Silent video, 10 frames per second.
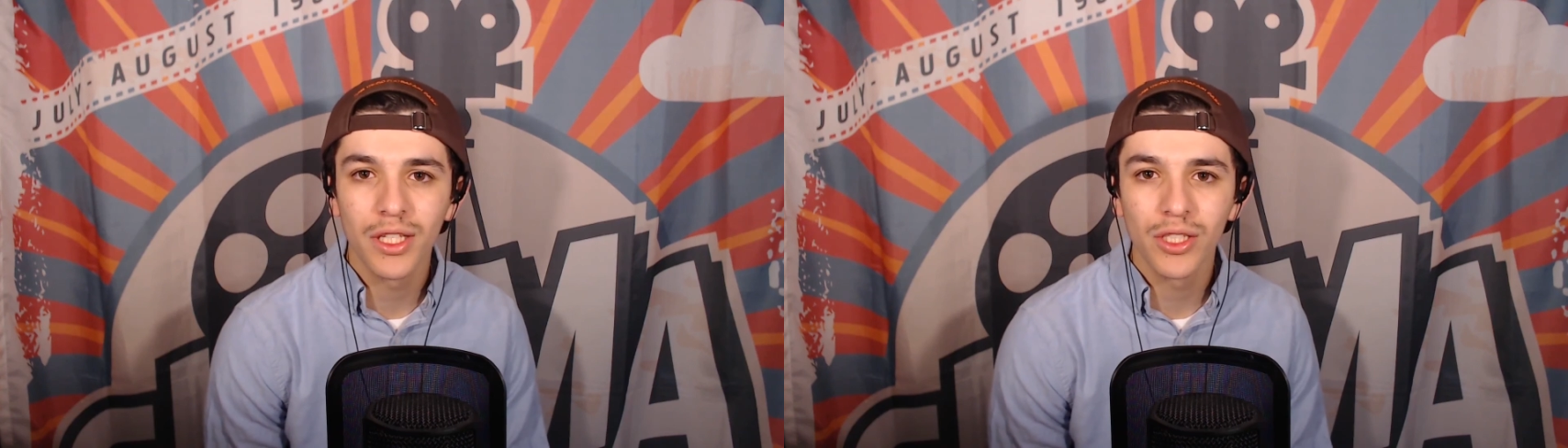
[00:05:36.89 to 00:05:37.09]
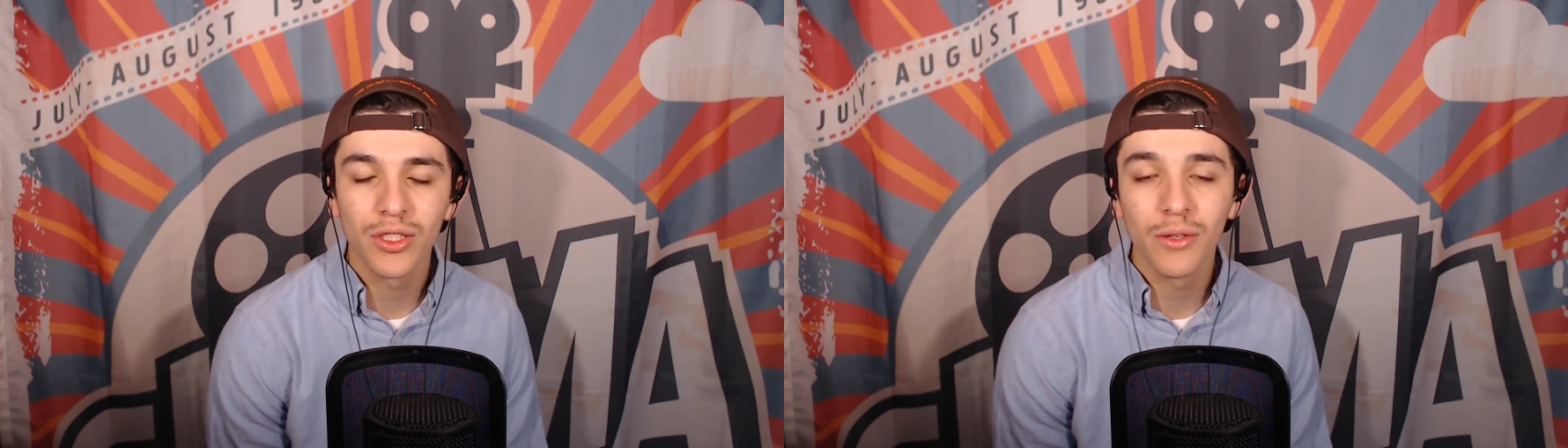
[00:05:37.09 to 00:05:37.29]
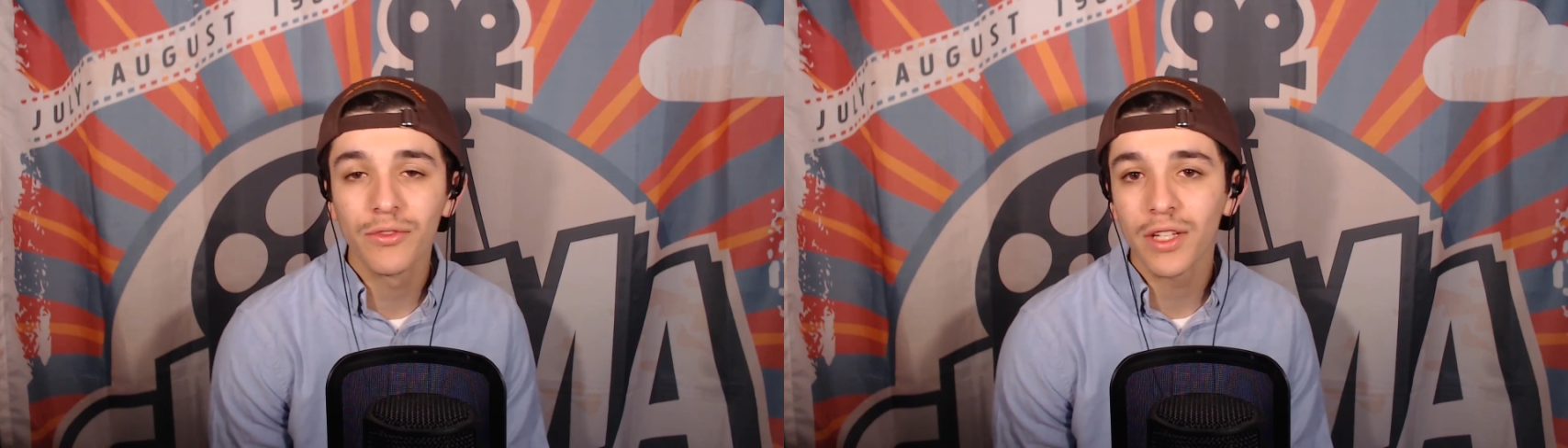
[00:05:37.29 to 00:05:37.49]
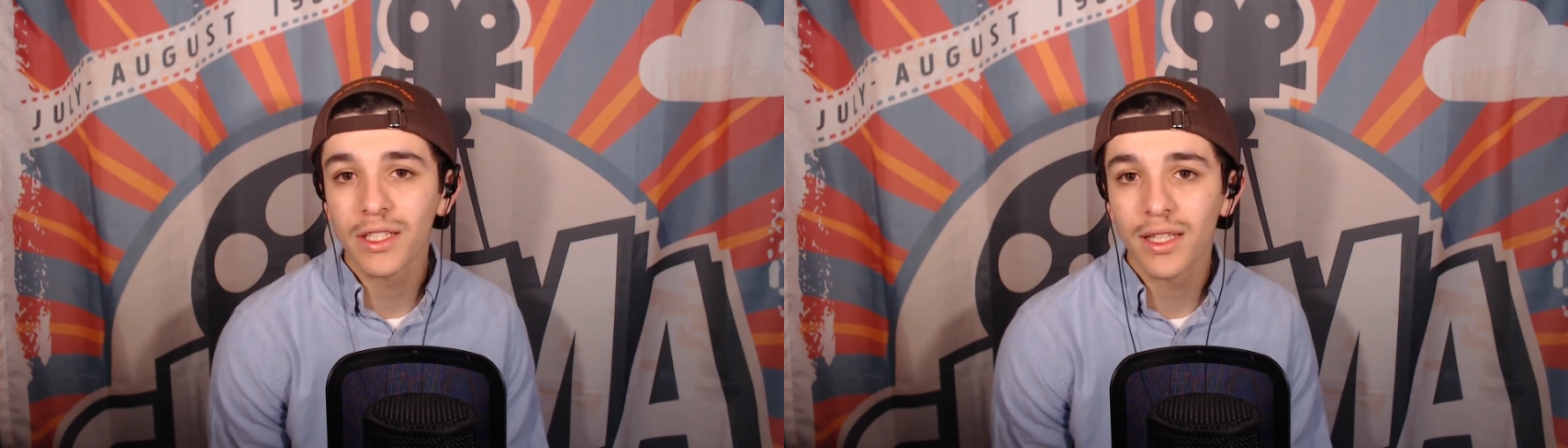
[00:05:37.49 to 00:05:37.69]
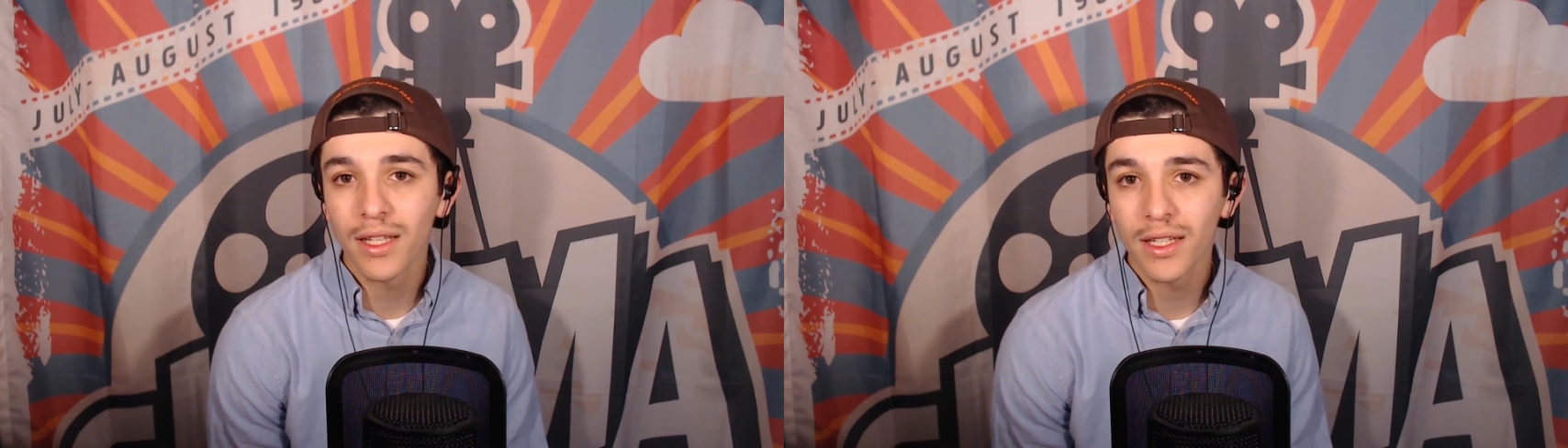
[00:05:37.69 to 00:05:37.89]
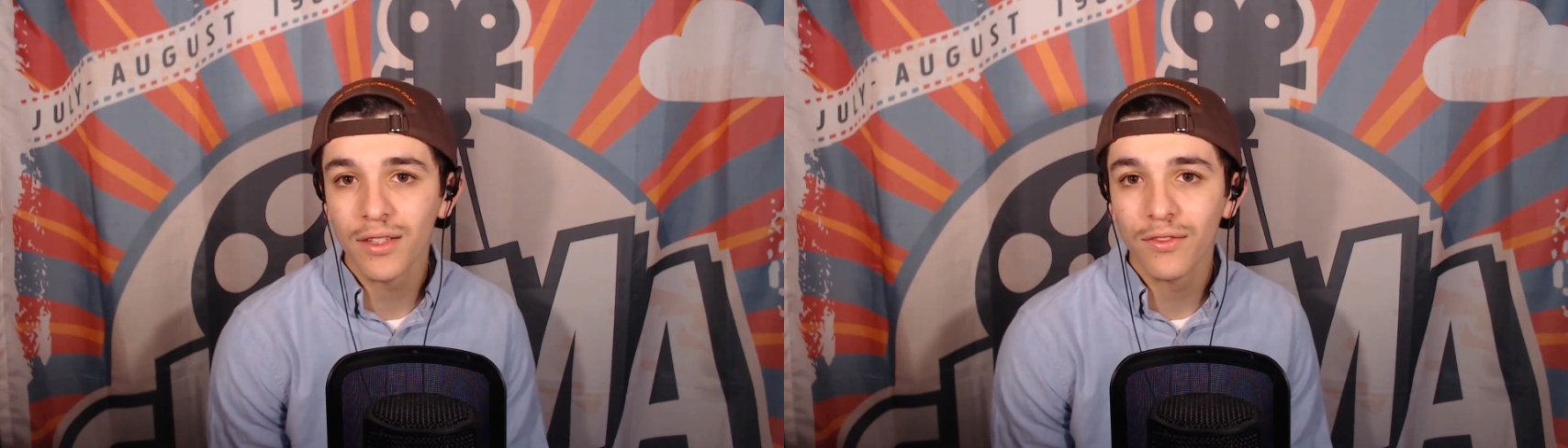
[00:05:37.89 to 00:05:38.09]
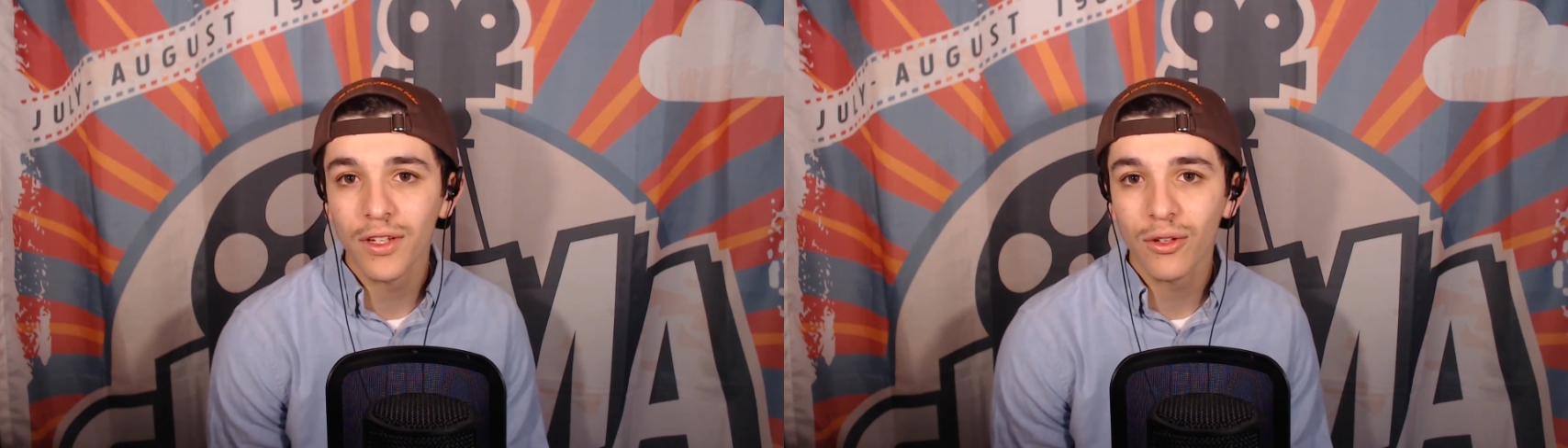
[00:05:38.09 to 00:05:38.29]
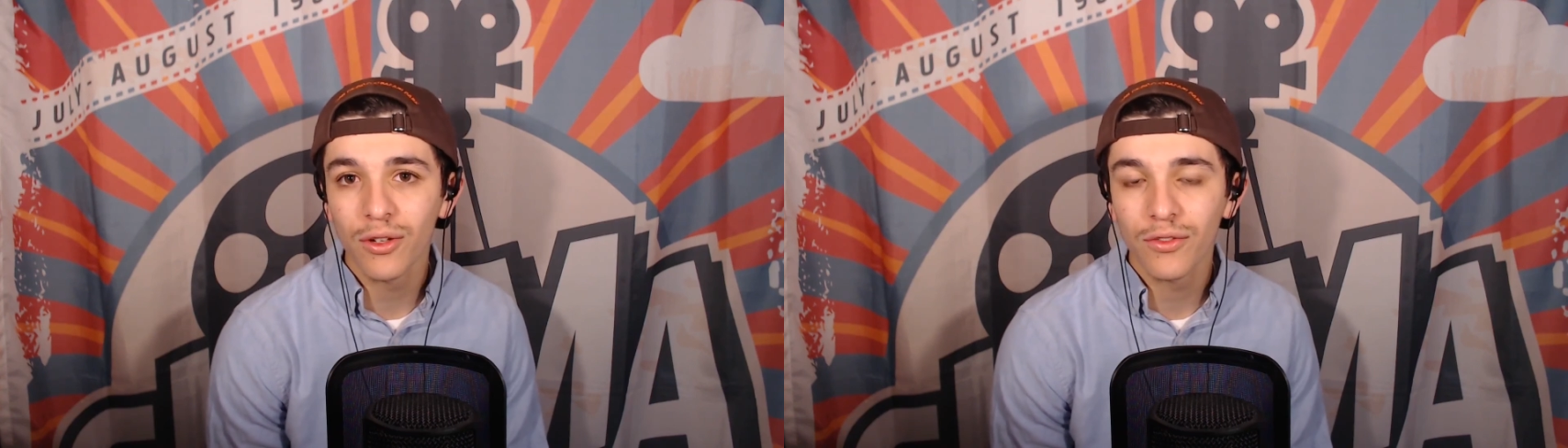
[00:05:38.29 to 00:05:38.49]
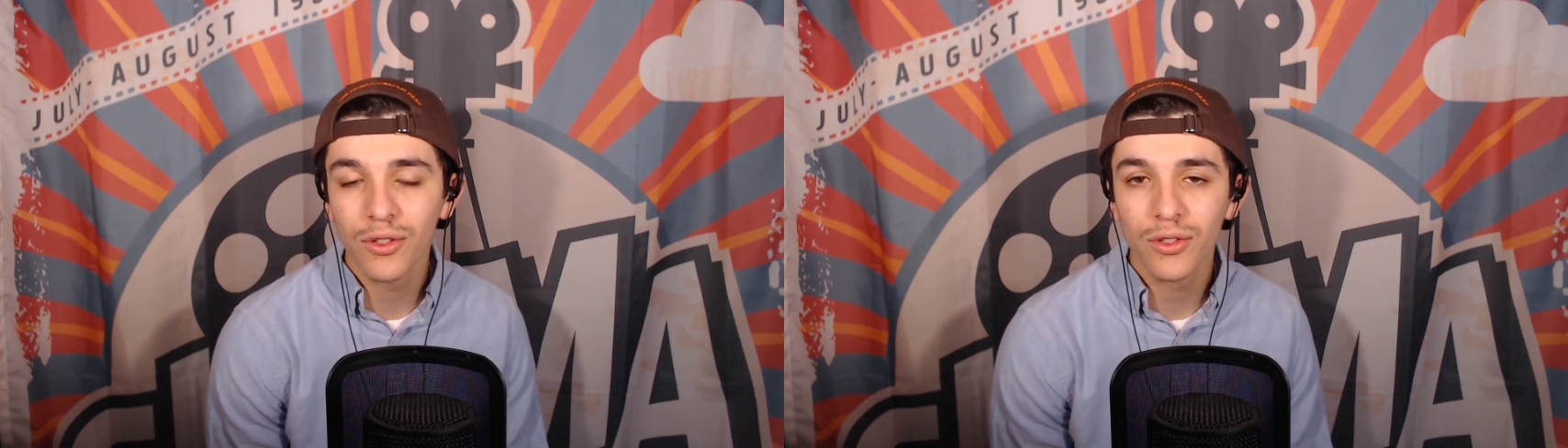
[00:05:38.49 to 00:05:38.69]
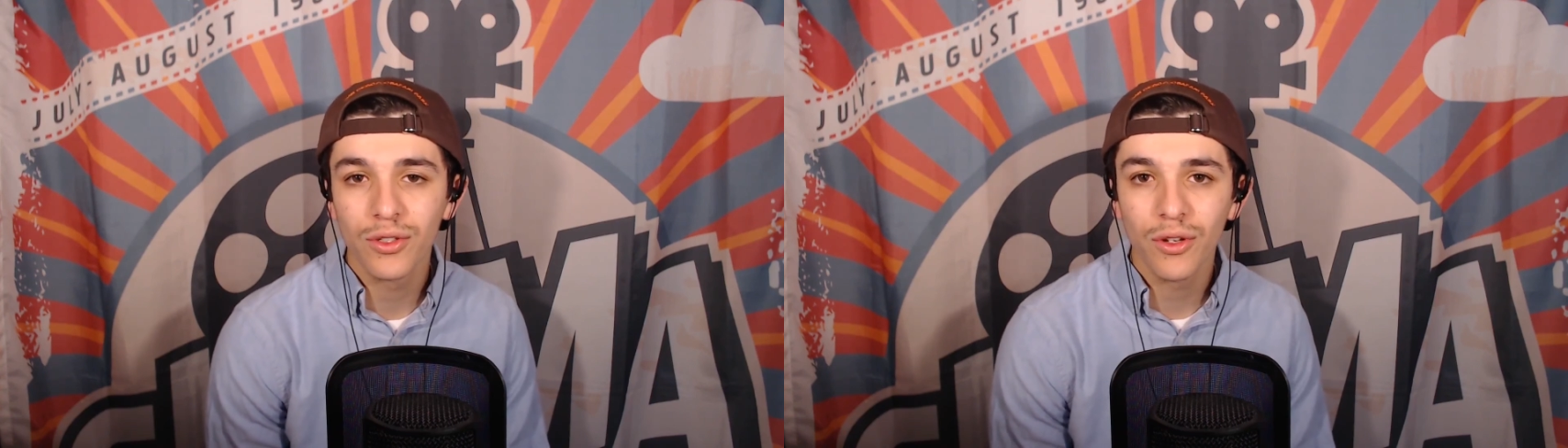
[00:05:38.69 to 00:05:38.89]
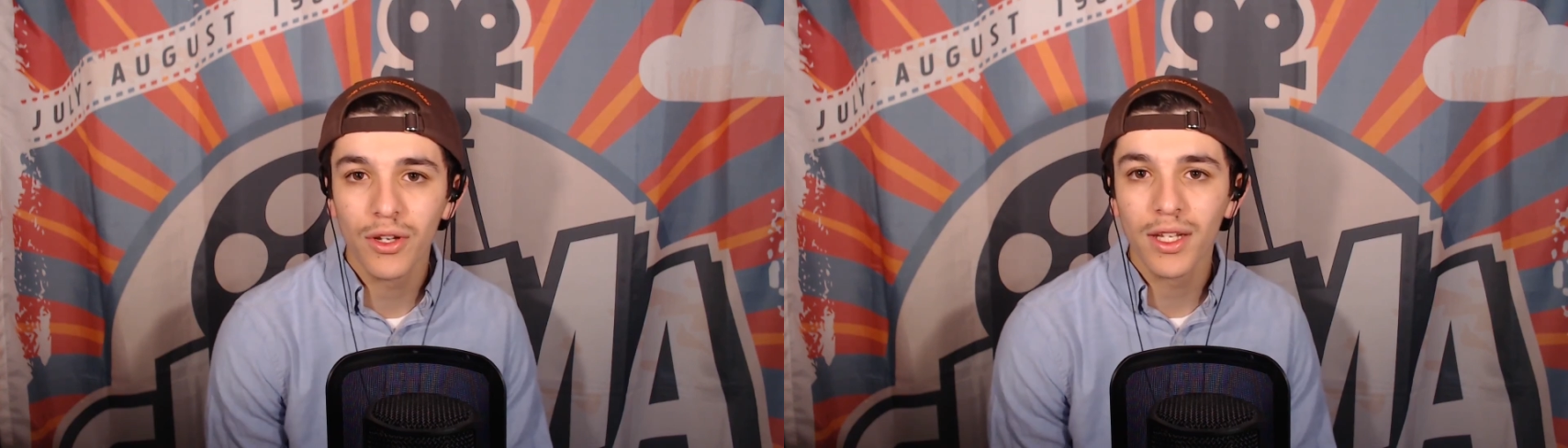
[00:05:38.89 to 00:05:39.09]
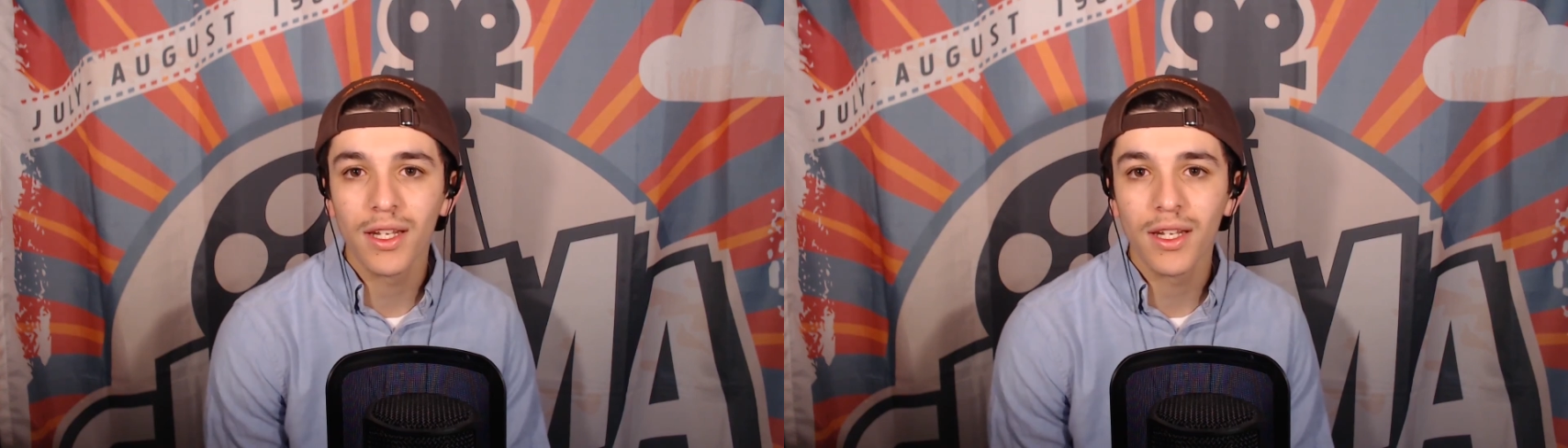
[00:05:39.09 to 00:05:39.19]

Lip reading: Don't forget to like the video if you enjoyed it